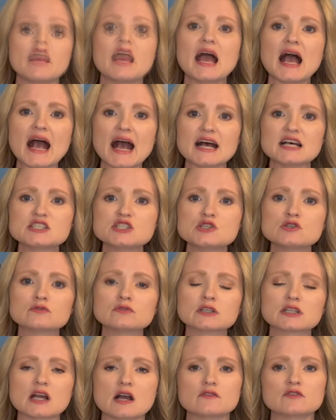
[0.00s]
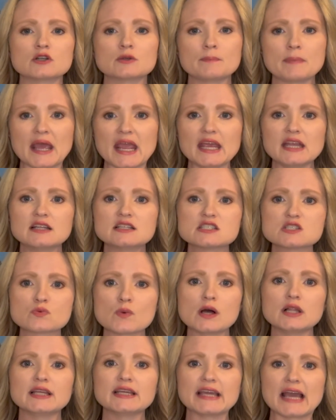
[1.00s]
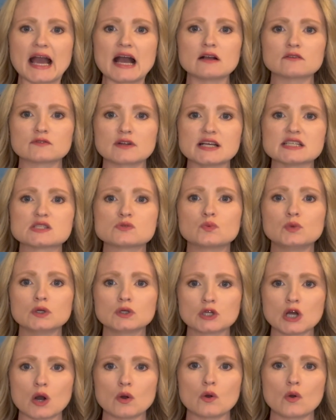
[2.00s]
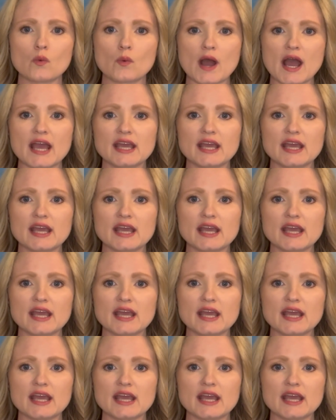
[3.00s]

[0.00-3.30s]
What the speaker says: As you recover, pain and swelling at rest will go away,